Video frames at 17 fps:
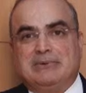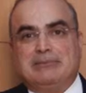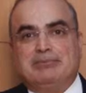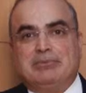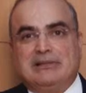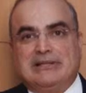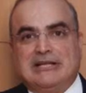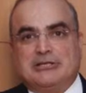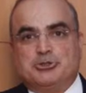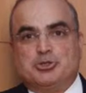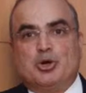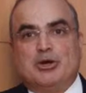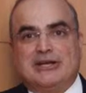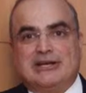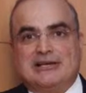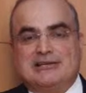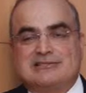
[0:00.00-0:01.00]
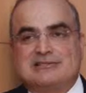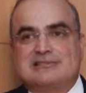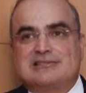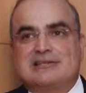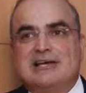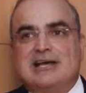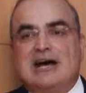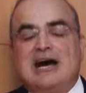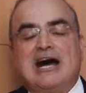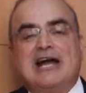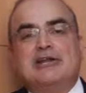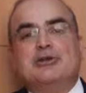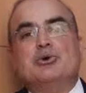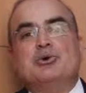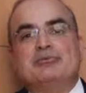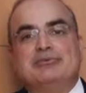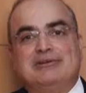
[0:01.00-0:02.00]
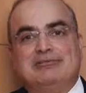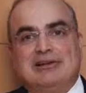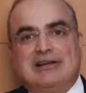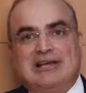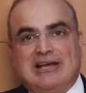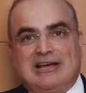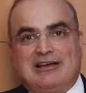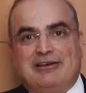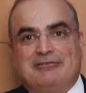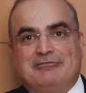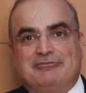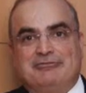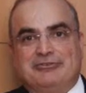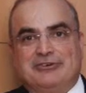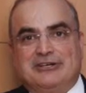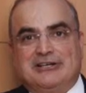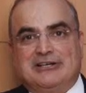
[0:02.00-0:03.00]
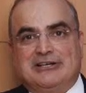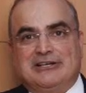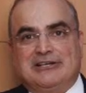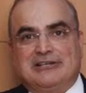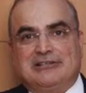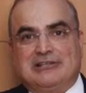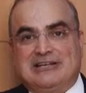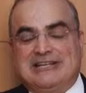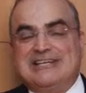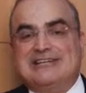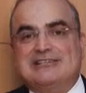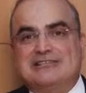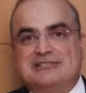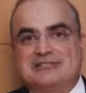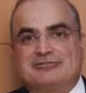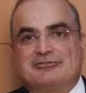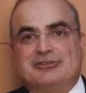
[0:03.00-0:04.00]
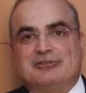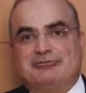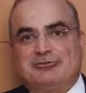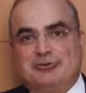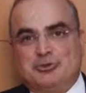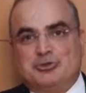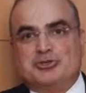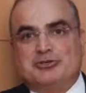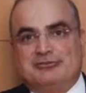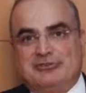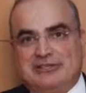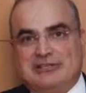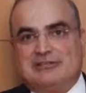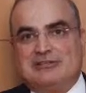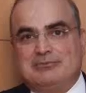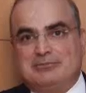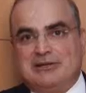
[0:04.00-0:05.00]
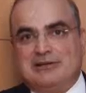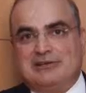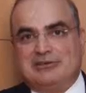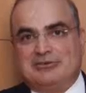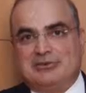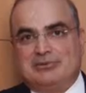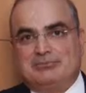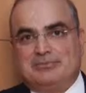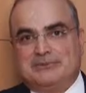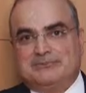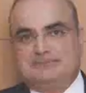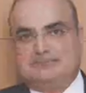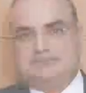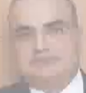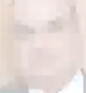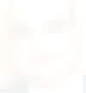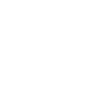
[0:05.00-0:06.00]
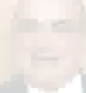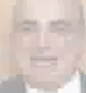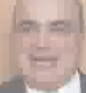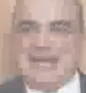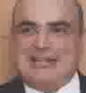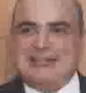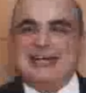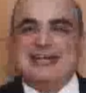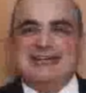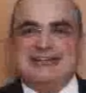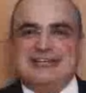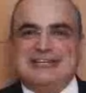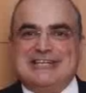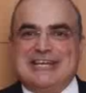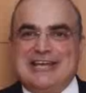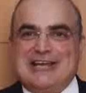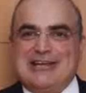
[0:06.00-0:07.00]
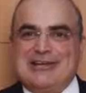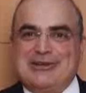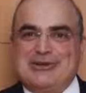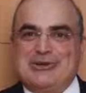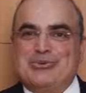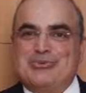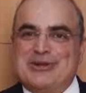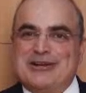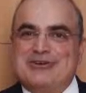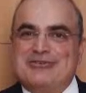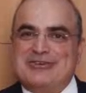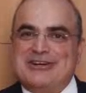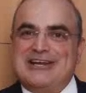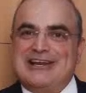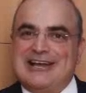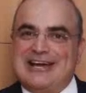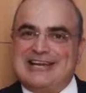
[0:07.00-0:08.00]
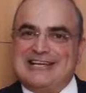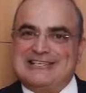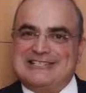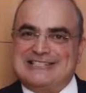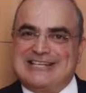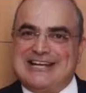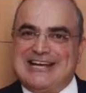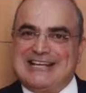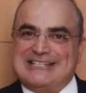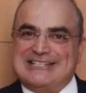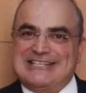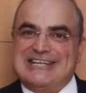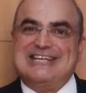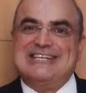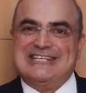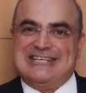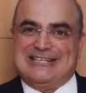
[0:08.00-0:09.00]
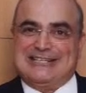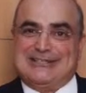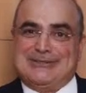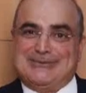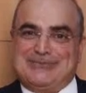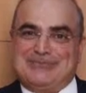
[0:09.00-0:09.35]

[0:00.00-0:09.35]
people that join us, I know we will have the leaders for the future for the Aditya Birla Group. At the end of the day, you will realize that in India,